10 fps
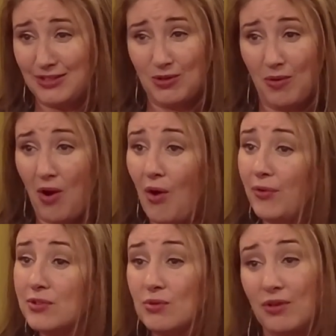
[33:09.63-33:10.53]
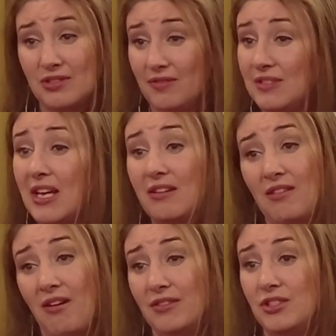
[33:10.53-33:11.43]
So all sorts of
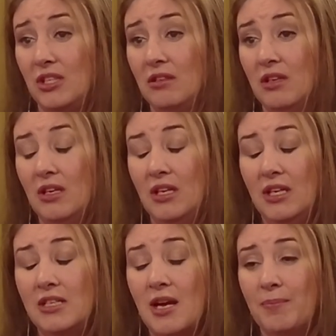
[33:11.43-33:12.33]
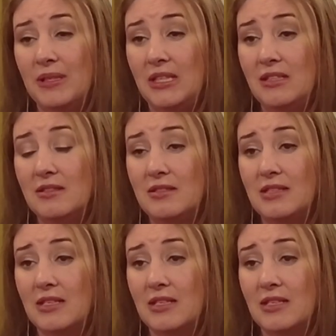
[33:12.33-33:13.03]
technology companies.